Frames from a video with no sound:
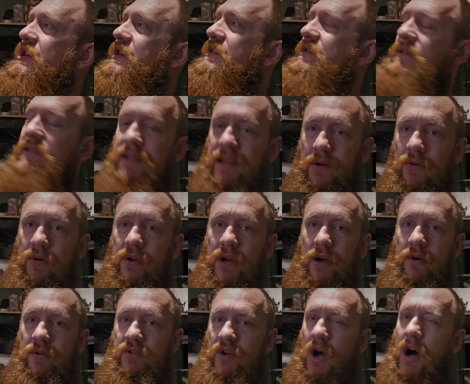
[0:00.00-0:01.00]
still
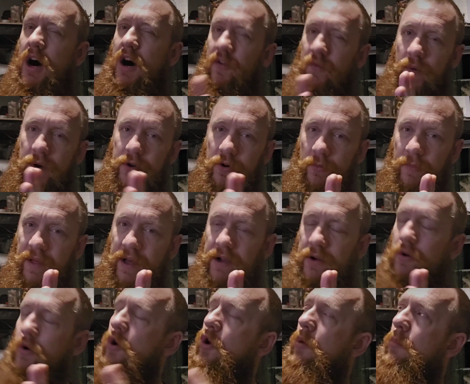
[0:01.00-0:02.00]
goes halfway up
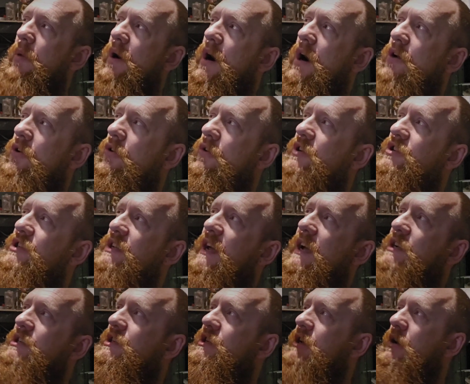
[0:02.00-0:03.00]
that cork bark or if she
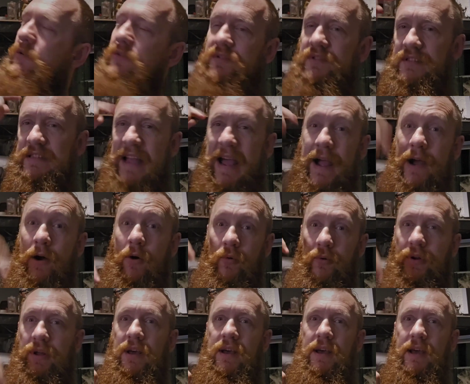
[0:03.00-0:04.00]
actually goes
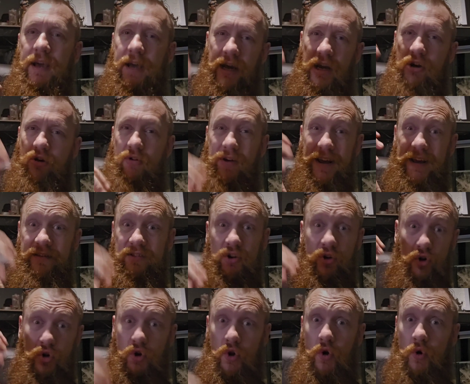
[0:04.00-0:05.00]
down and creates a
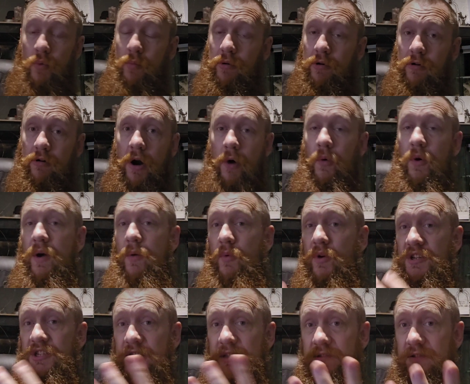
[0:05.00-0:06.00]
new burrow
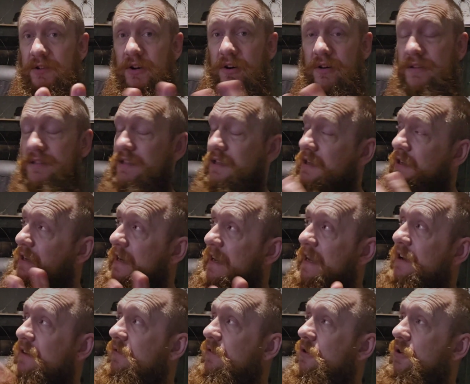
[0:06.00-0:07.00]
which is nice and
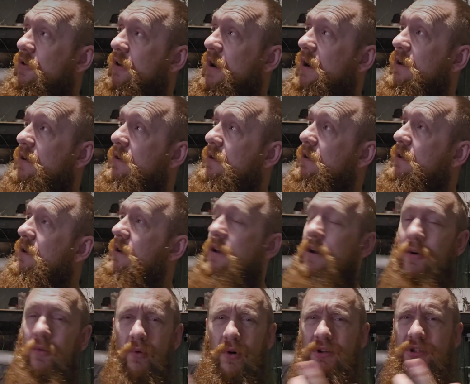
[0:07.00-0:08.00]
clean for her.
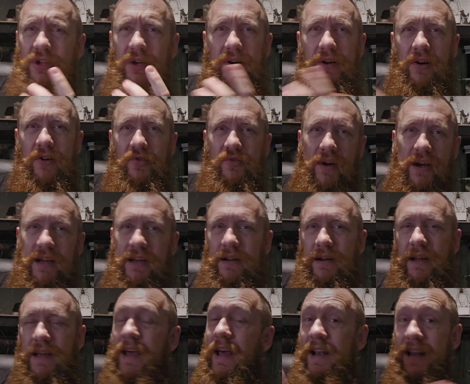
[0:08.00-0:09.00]
What do you guys
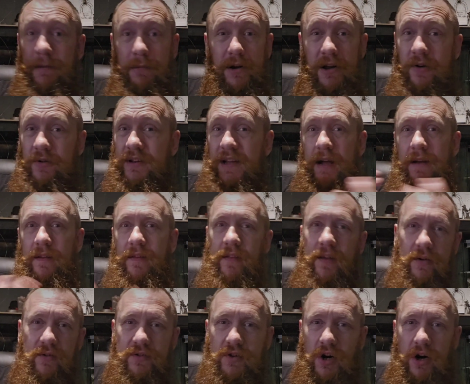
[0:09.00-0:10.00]
reckon? Again, let me know down in
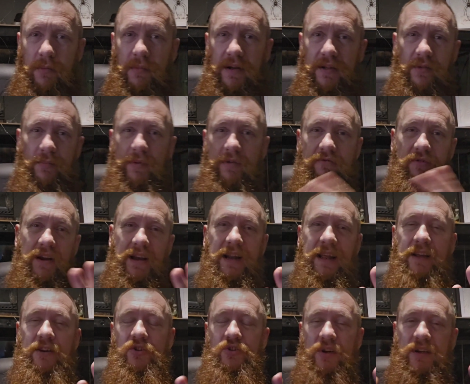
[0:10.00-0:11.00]
those comments. Be
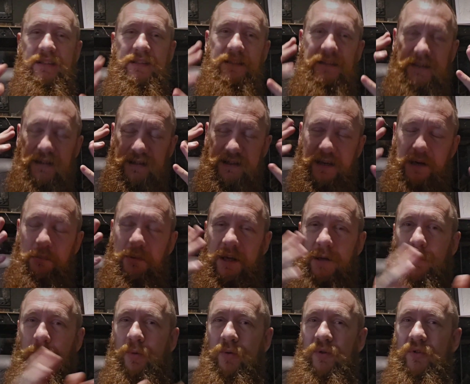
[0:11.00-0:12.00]
really interested to see
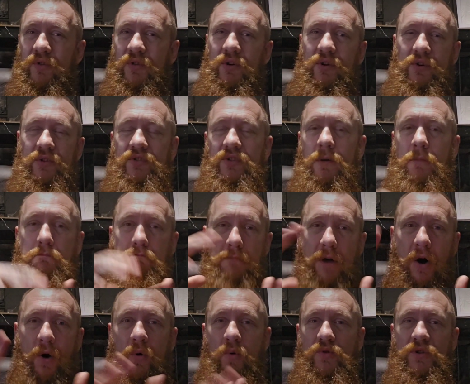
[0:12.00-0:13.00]
people's thoughts on
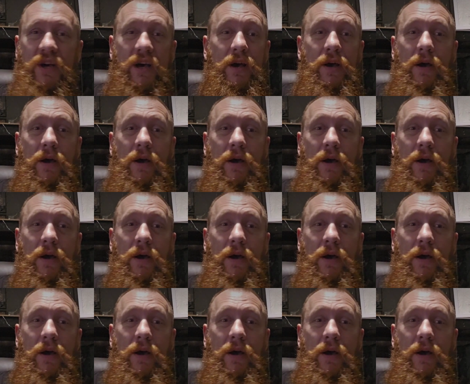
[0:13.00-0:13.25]
mould,